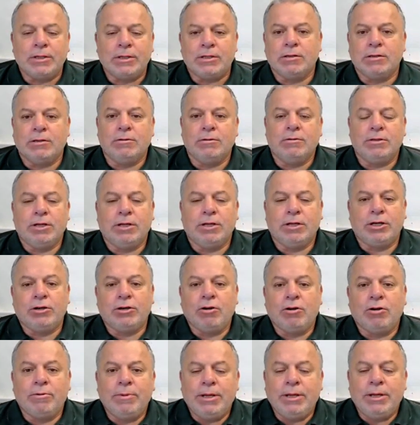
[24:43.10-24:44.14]
So the
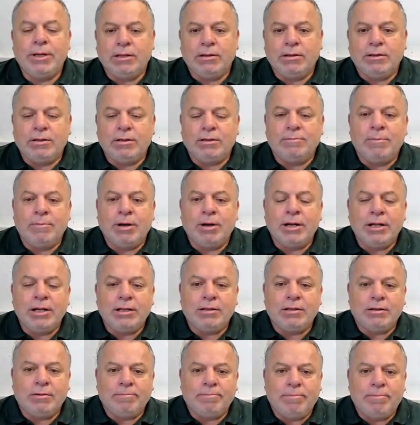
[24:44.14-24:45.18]
economy, the money
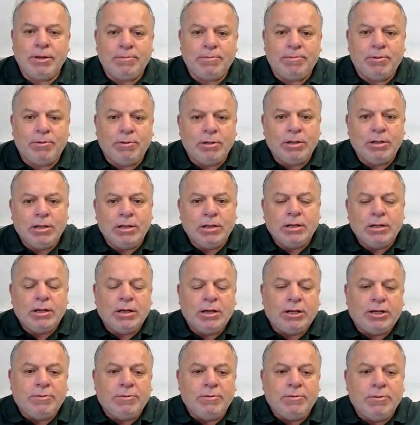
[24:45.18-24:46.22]
that people
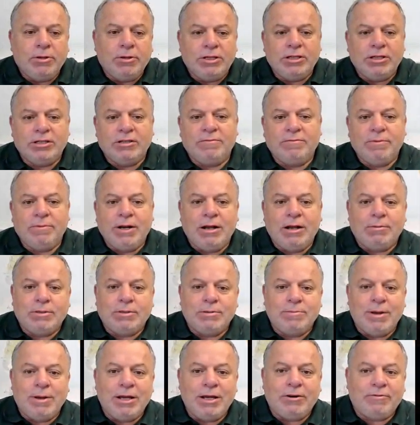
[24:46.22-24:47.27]
and communities have been able
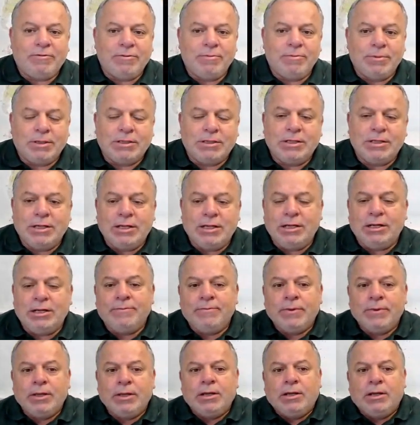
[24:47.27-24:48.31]
to make from the
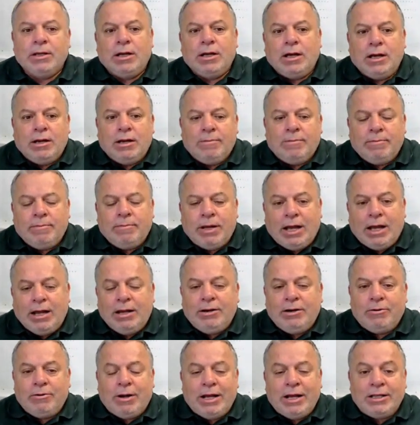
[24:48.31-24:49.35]
sea,
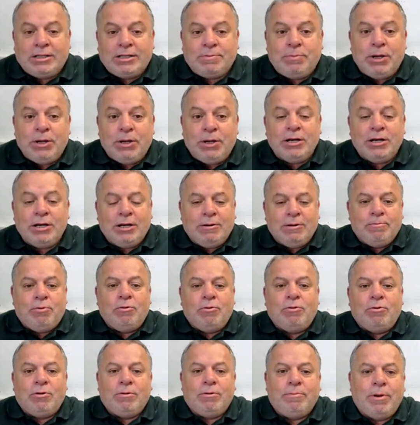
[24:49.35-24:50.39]
it's been an
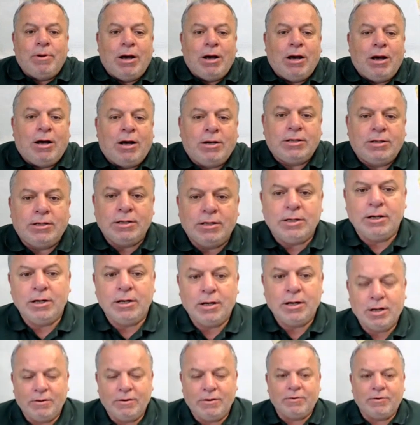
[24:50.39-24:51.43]
important part
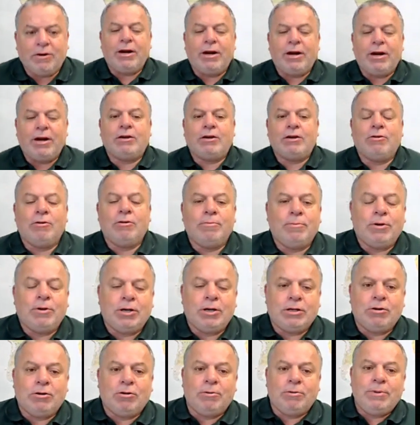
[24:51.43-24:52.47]
of our
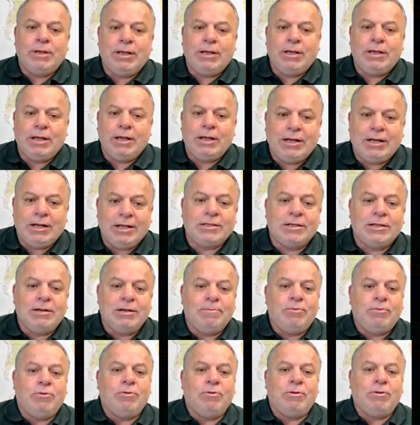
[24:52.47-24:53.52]
economy. It is an
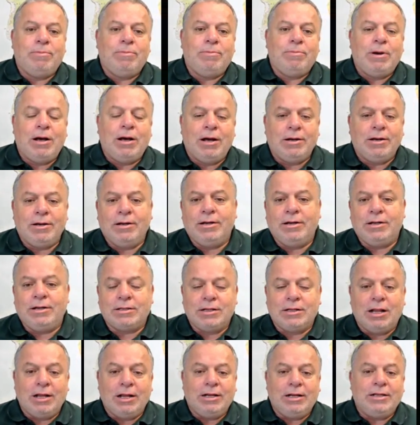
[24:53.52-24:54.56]
important part, and
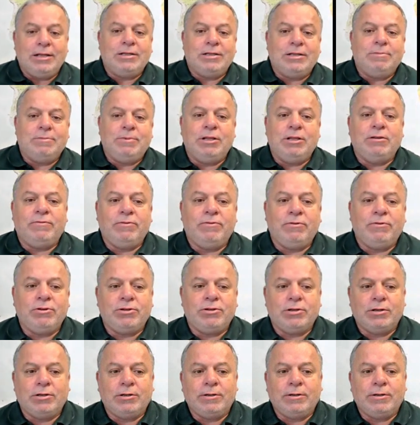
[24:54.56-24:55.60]
it's likely to be in the
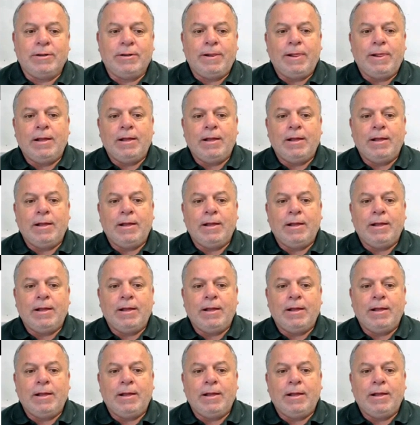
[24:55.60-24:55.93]
future.